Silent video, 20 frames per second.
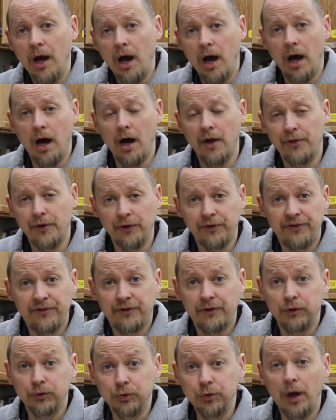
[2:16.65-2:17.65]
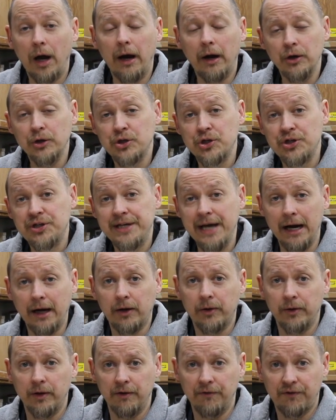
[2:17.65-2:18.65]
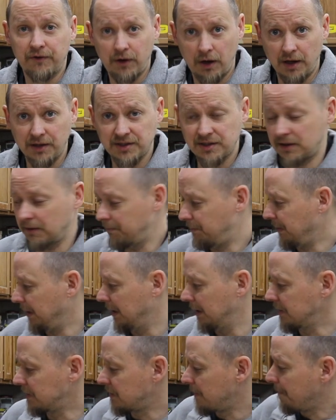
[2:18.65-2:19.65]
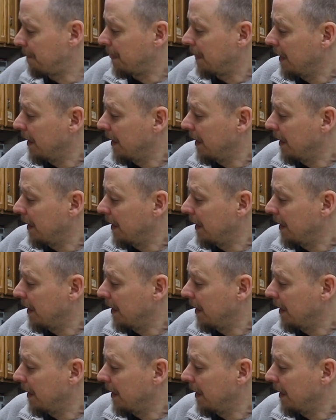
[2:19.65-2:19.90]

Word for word: uh, the large decorative custom pins.